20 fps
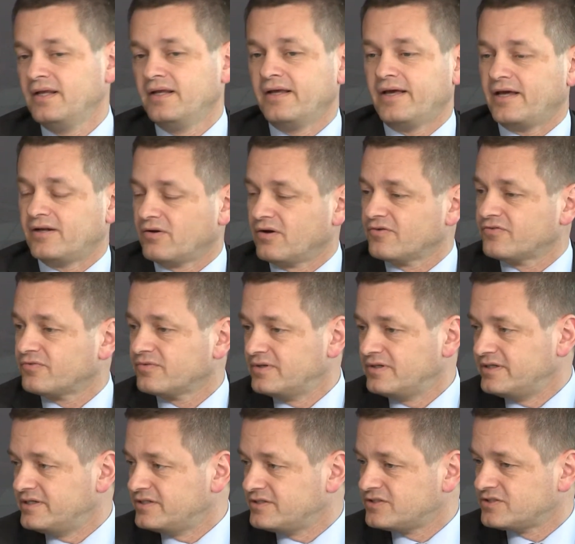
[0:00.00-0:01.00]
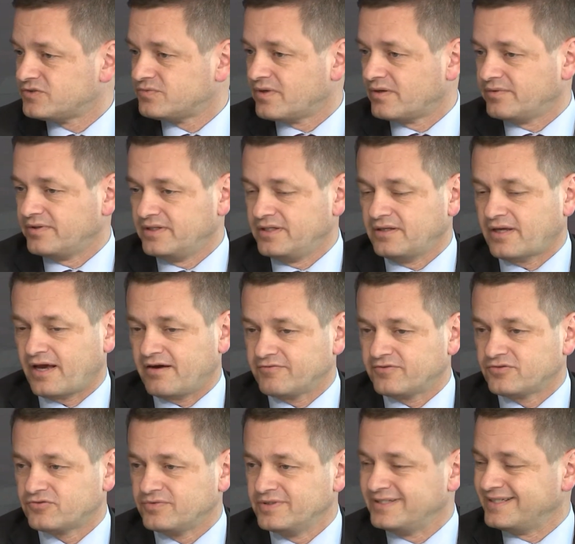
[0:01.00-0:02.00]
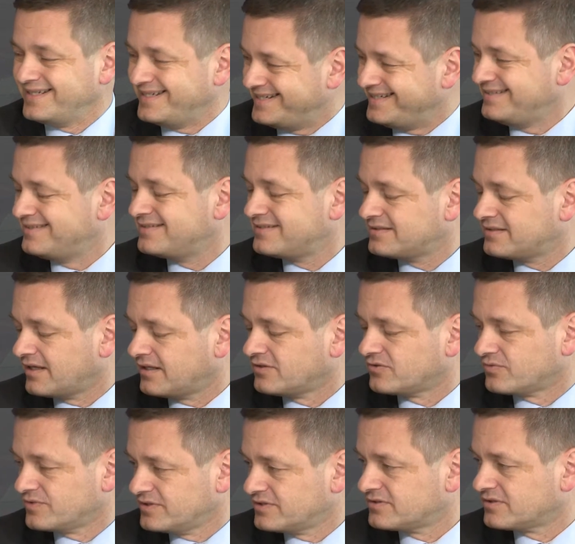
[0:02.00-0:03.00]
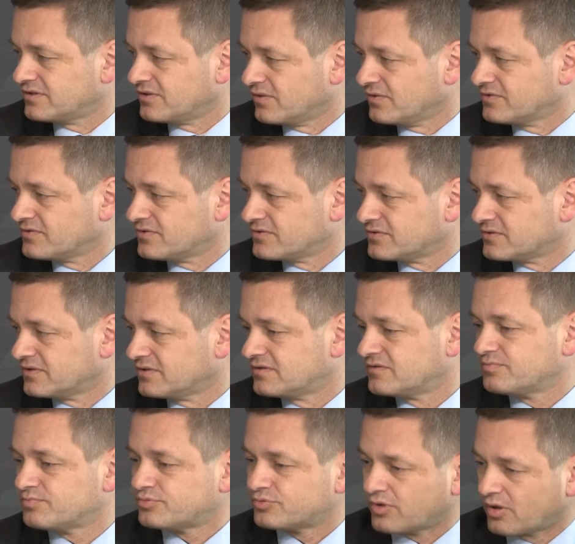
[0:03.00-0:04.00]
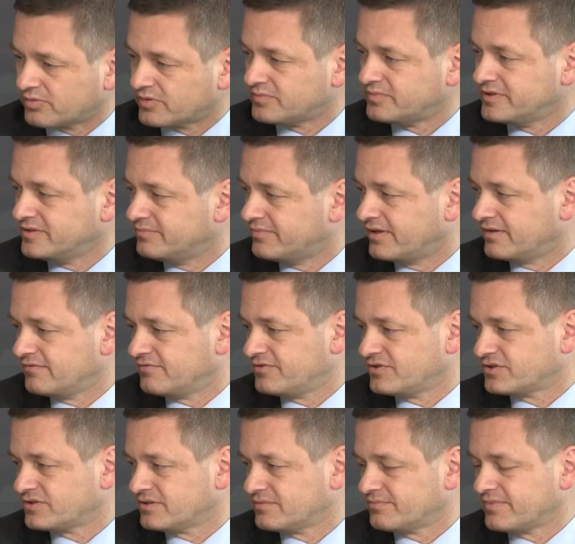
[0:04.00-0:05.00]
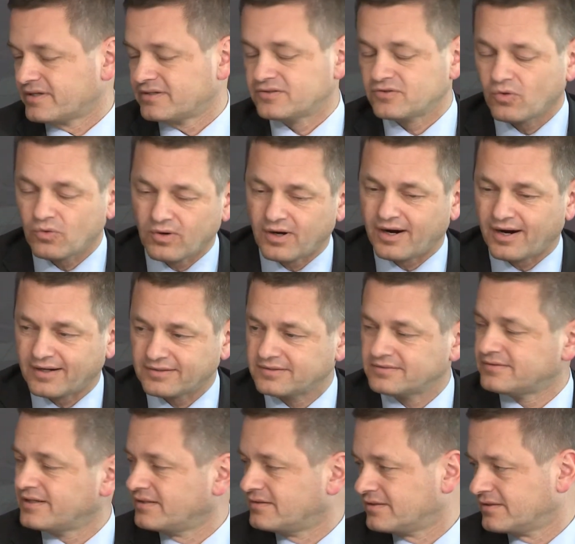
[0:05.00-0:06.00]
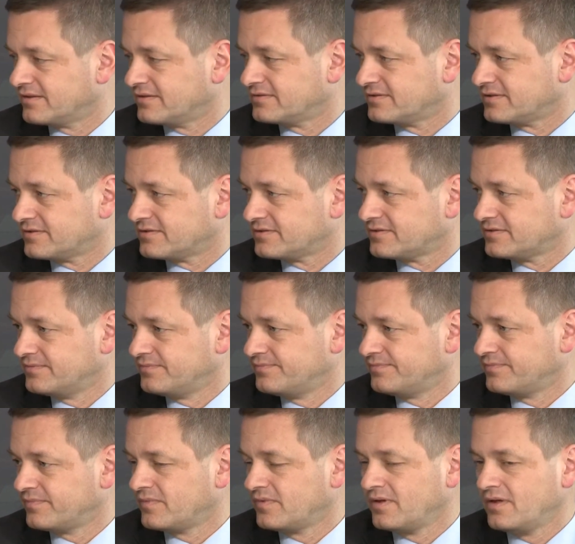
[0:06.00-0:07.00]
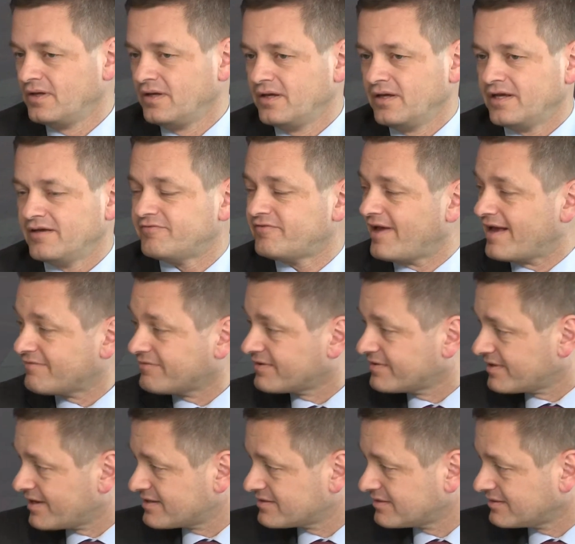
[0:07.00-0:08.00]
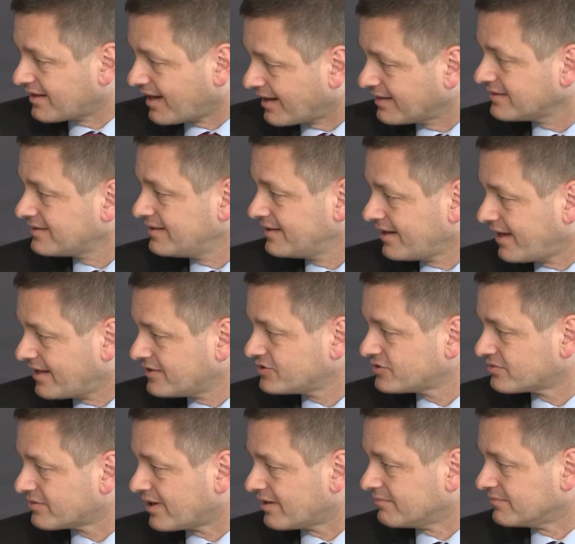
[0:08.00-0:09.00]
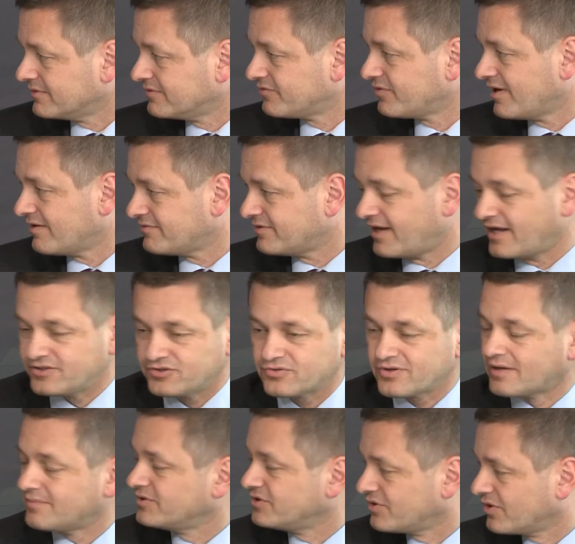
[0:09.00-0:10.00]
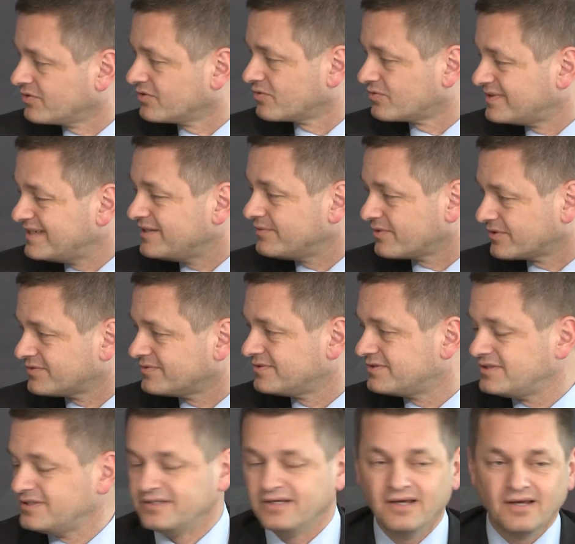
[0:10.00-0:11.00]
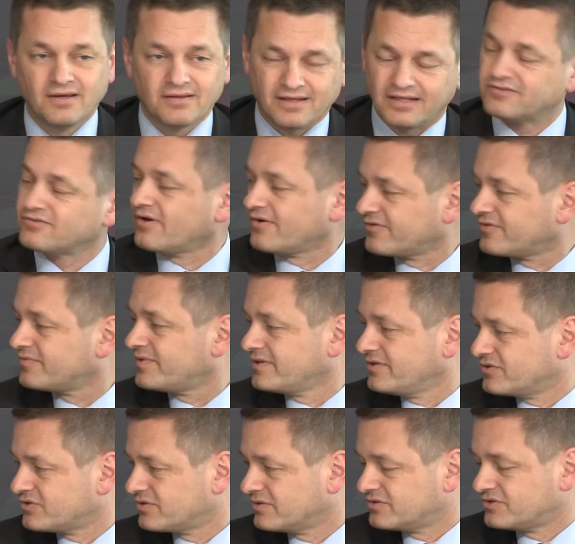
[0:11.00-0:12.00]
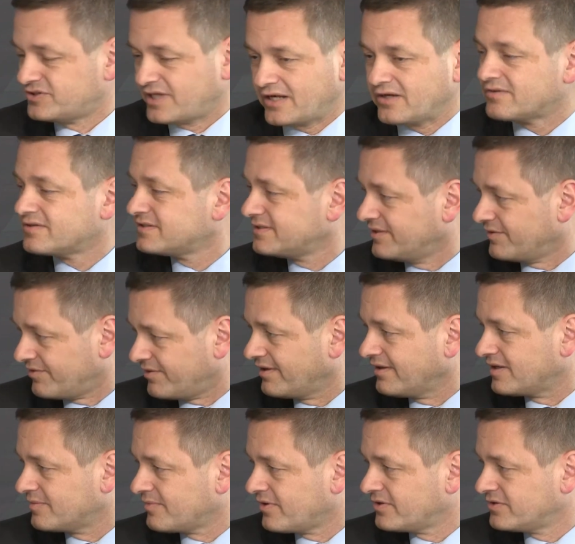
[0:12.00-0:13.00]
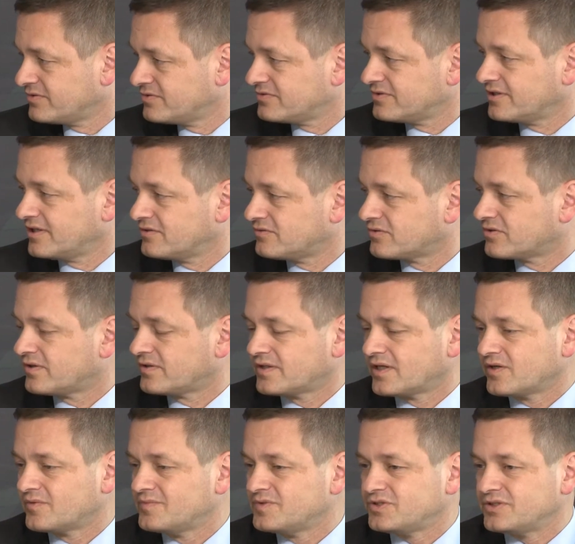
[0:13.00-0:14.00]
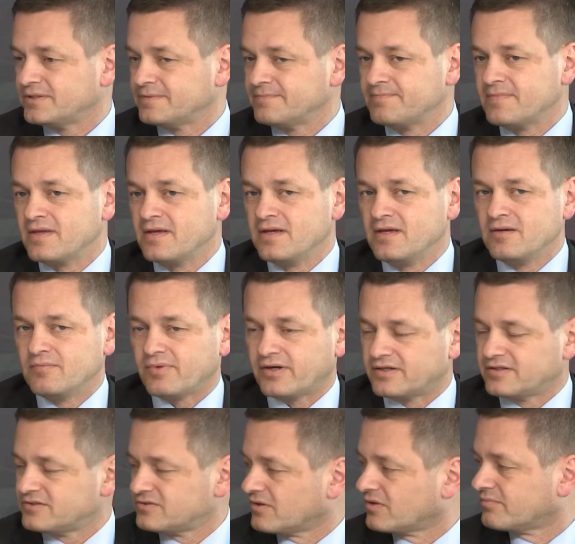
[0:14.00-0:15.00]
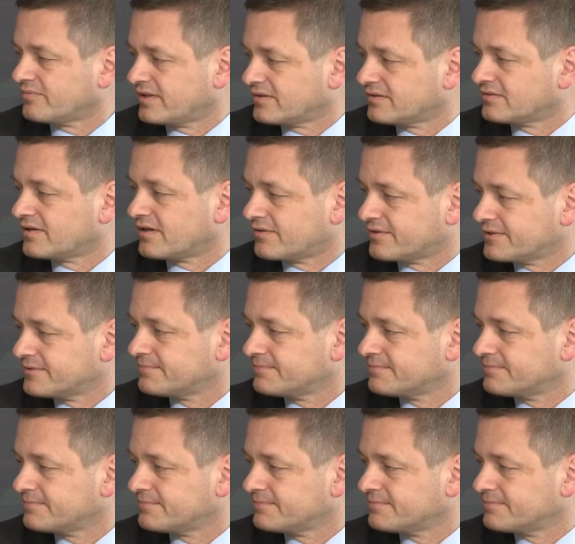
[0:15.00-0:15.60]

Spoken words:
And also in lesions where we have to treat instant restenosis, it's probably beneficial, but no hard data exists. If ever there's an unclear angiogram, if you have an angiogram and you don't know really what you see, that's also when you should generously think about using intracoronary imaging, but it's not mandatory.